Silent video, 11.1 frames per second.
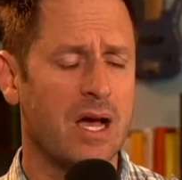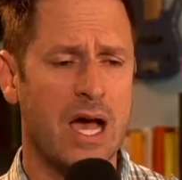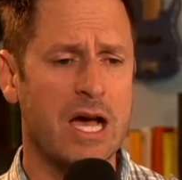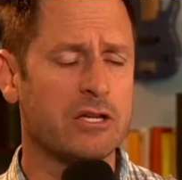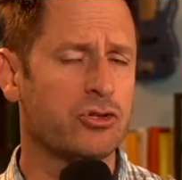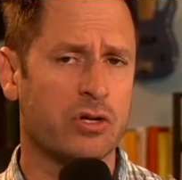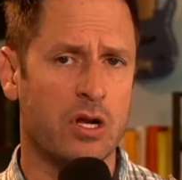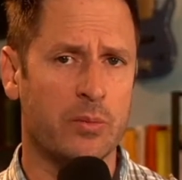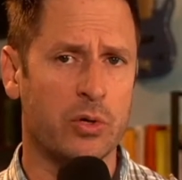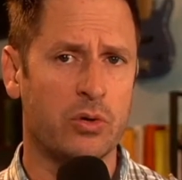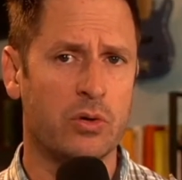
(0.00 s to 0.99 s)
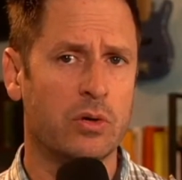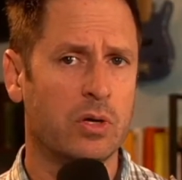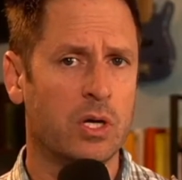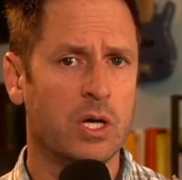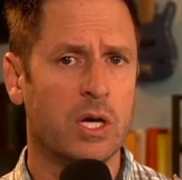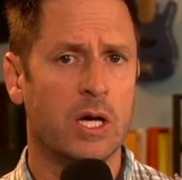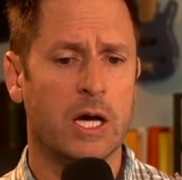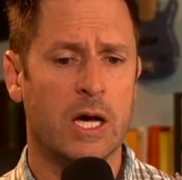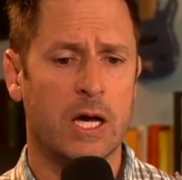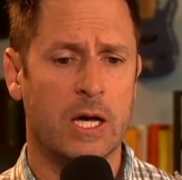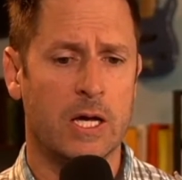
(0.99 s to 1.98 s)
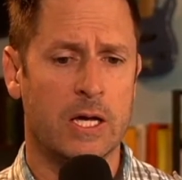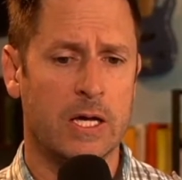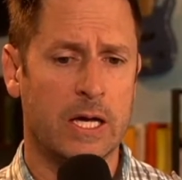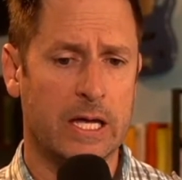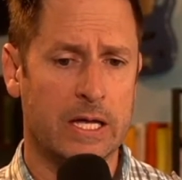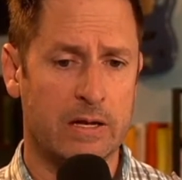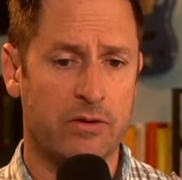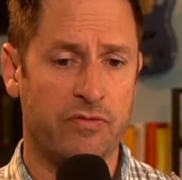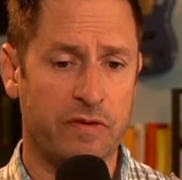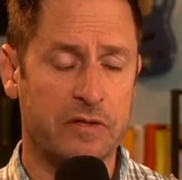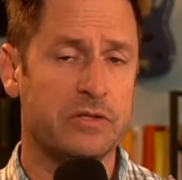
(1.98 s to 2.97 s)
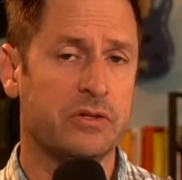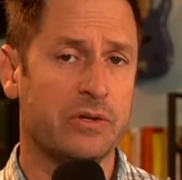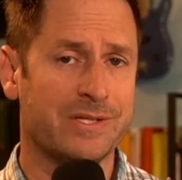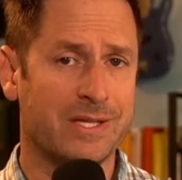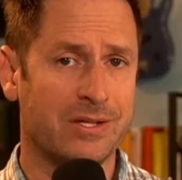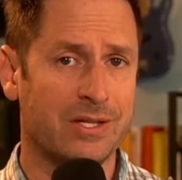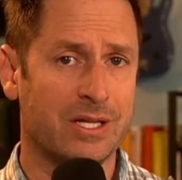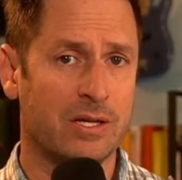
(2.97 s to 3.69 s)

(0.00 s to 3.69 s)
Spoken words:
astronomical. And fentanyl is killing